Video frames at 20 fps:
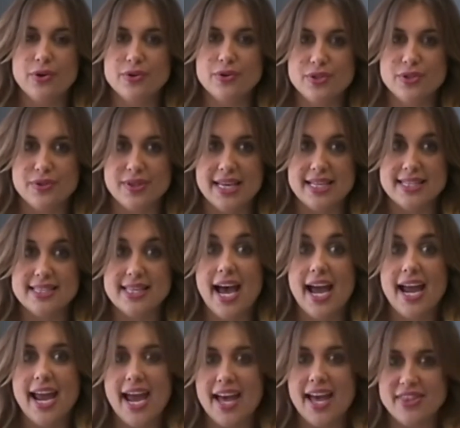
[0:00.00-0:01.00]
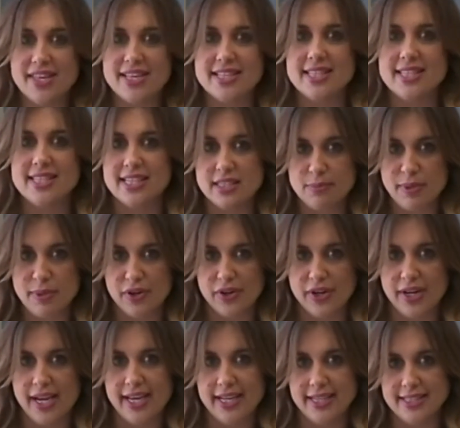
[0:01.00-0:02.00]
do this. I had this
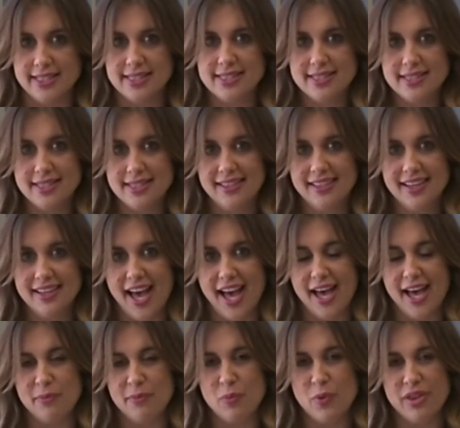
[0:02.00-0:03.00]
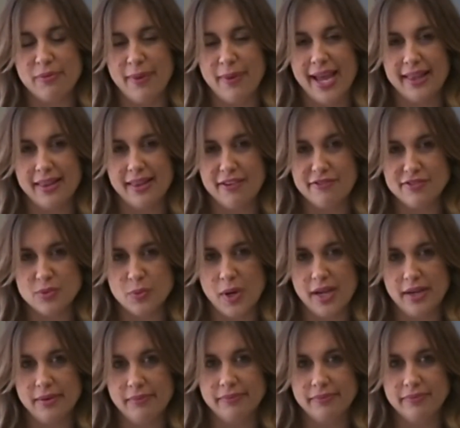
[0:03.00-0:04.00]
experience with my loved
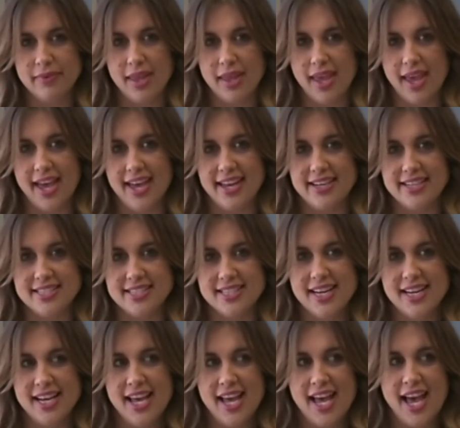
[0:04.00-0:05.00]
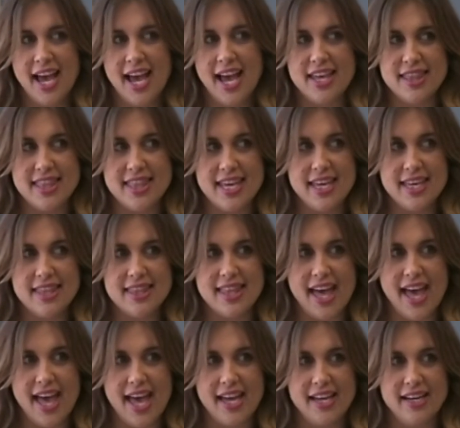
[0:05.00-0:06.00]
one. And I think
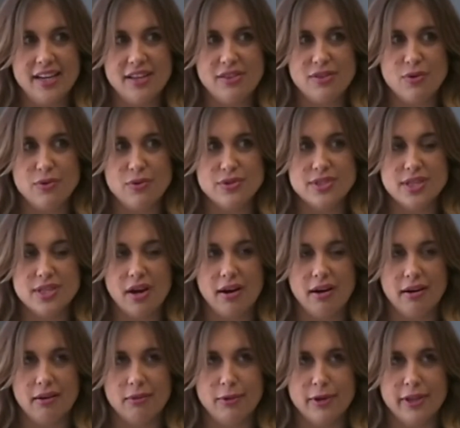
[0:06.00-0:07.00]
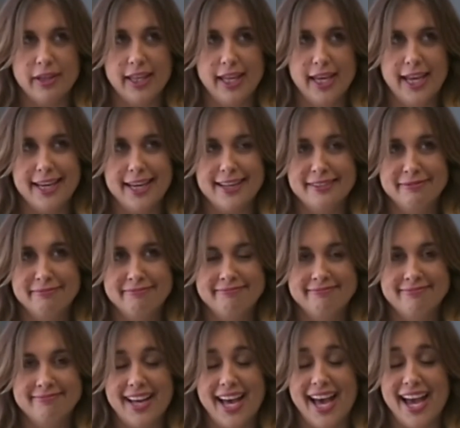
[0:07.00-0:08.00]
that those are really,
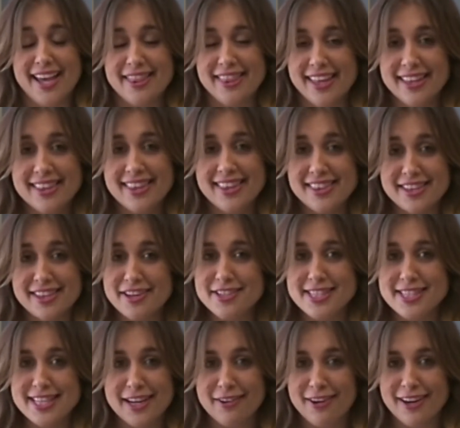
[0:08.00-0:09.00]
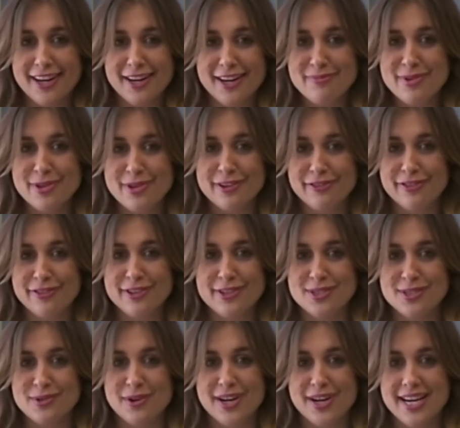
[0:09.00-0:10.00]
I think that they're sacred and beautiful
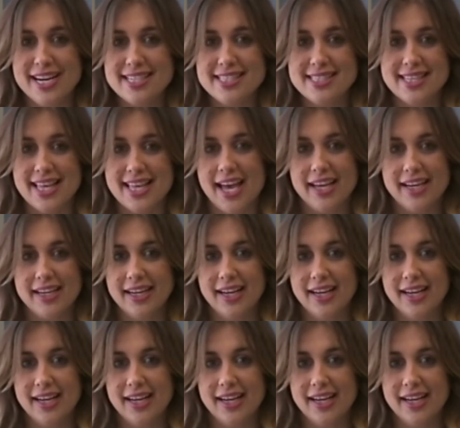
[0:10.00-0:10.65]
stories that